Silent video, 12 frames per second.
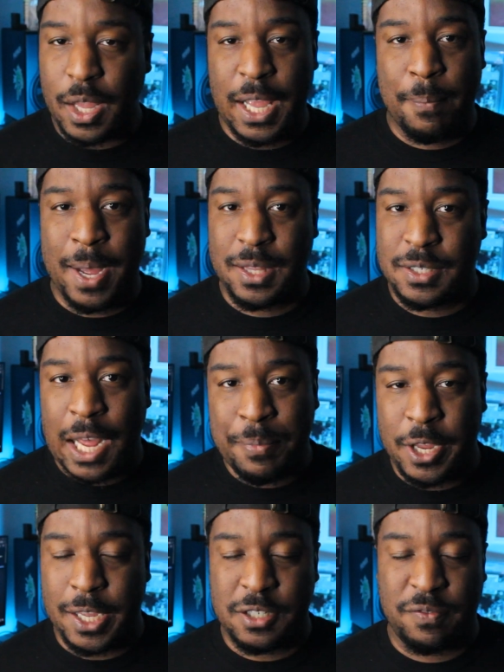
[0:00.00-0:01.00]
And by the
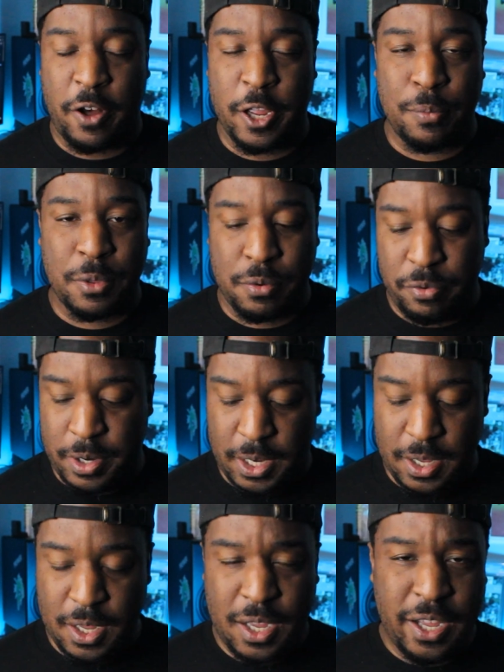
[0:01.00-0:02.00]
time you get to volume
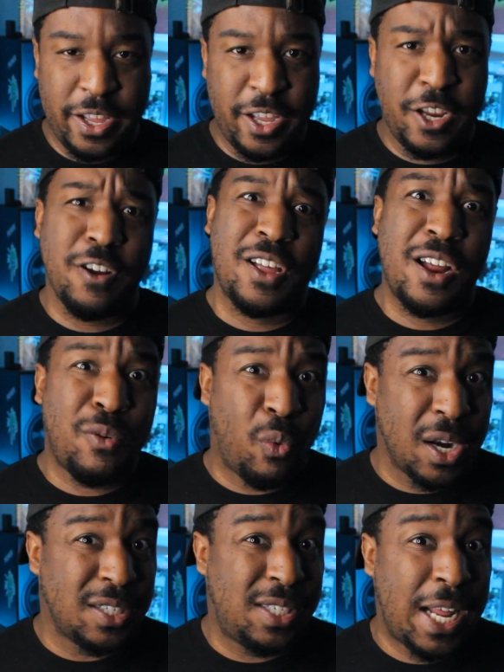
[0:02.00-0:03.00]
three, you're gonna
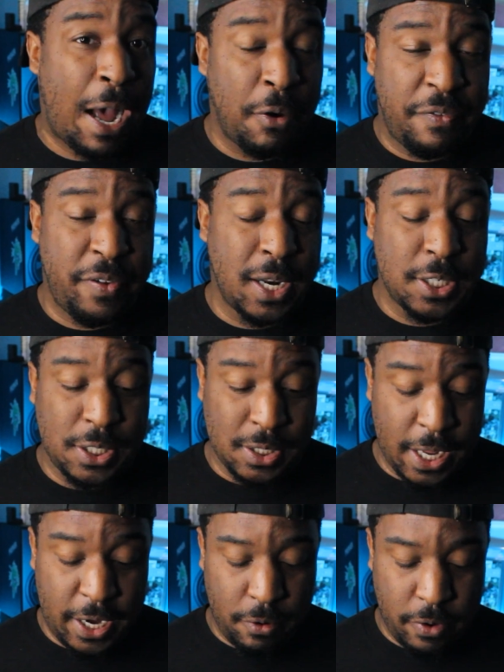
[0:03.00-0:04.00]
wanna see how it
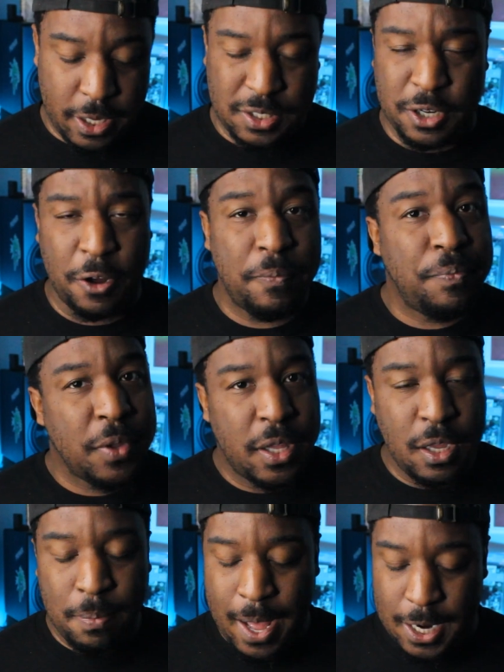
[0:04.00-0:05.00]
finishes anyway, so
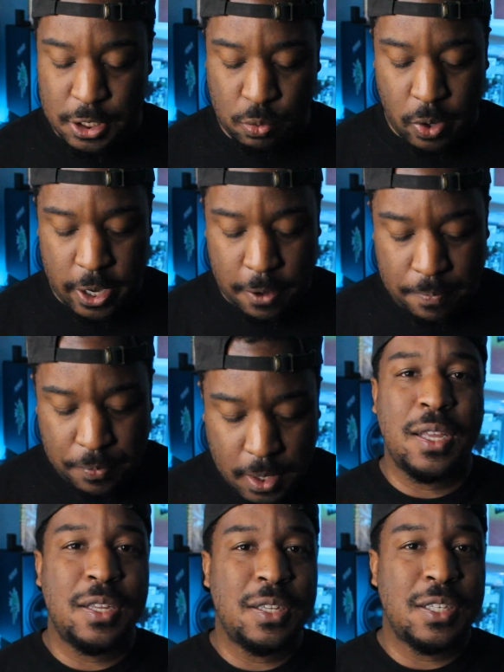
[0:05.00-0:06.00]
you might as well.
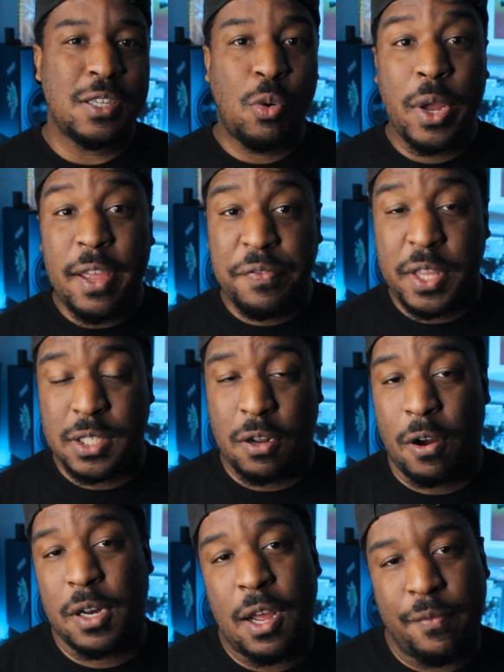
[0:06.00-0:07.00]
So if this
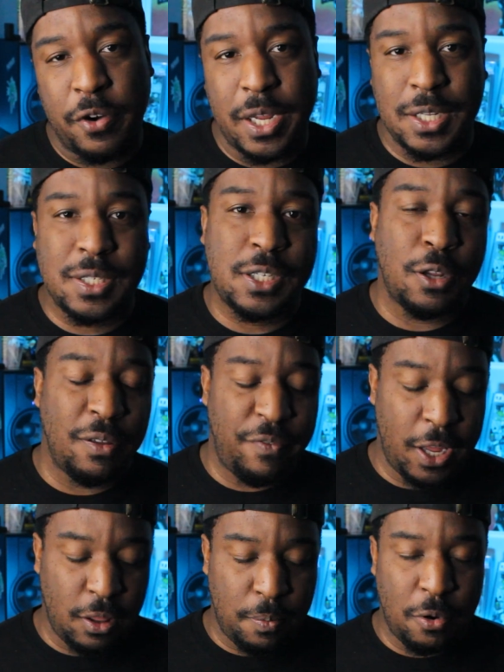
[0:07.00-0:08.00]
hardcover is still
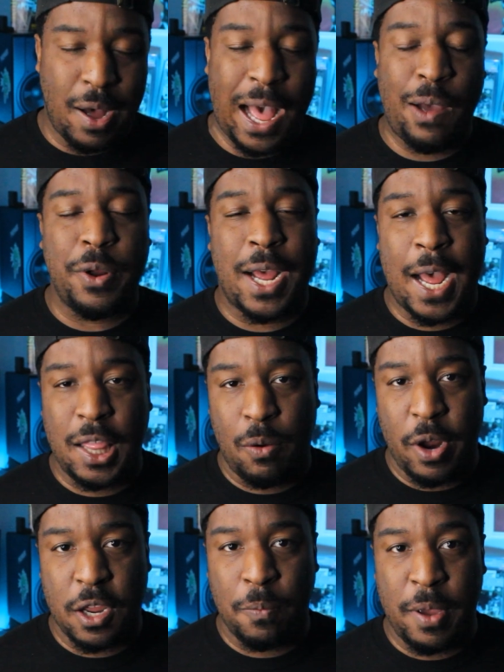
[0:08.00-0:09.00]
available, I would highly
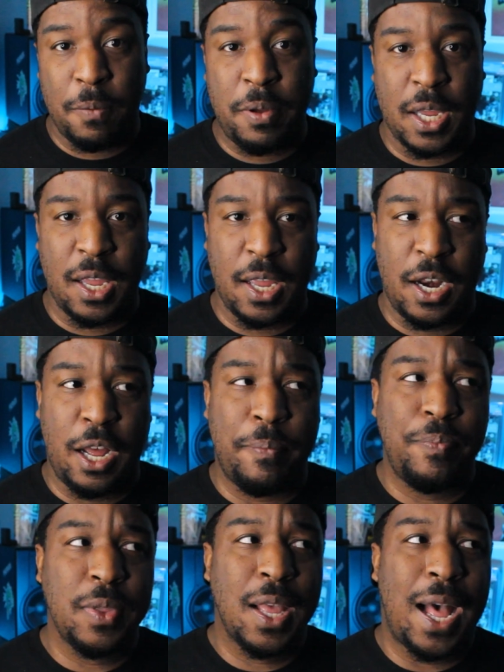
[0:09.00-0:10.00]
recommend picking it
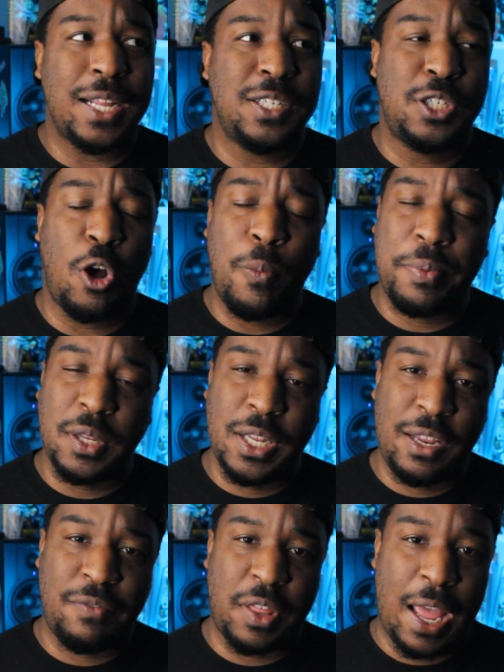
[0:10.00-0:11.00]
up. I don't
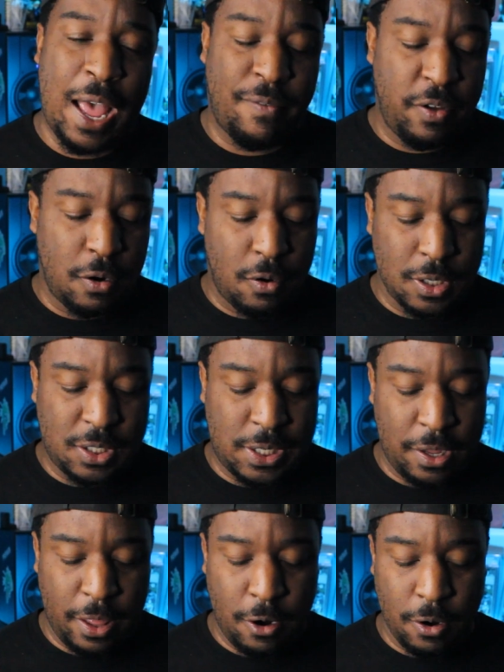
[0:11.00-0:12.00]
believe they have it on
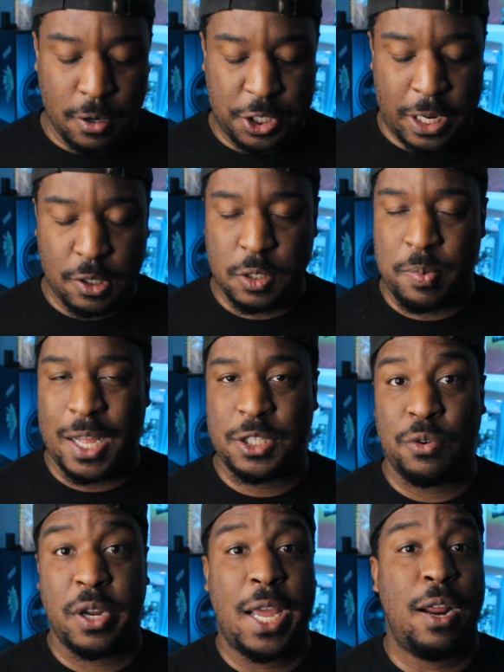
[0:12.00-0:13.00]
sale at our channel
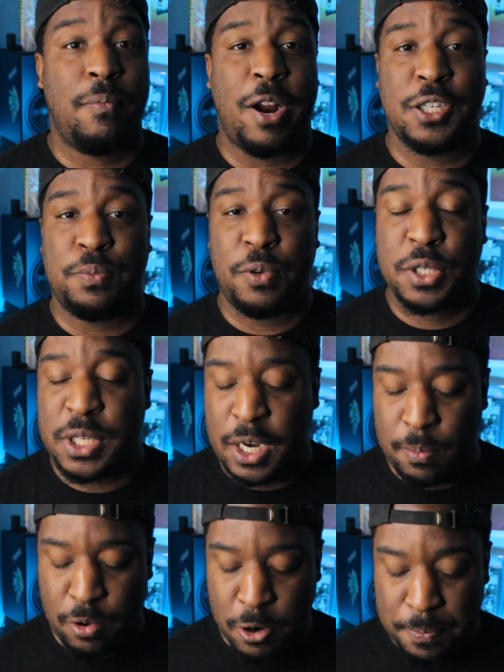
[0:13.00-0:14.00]
sponsor, Organic Priced Books,
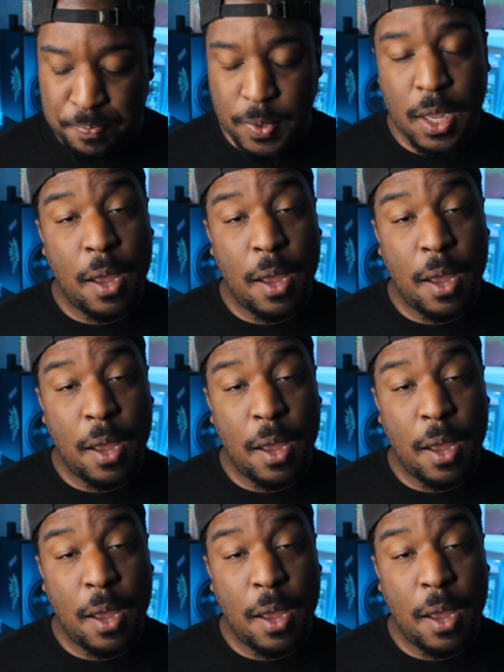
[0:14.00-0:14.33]
anymore.